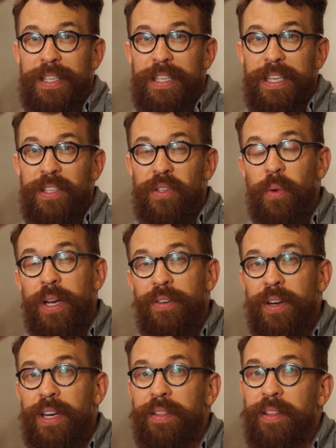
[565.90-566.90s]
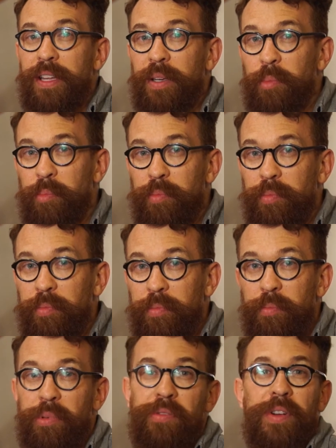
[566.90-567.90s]
And so I try to think
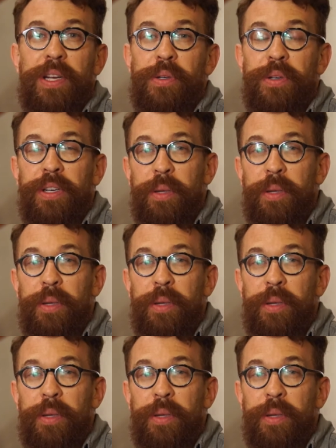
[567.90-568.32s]
professionally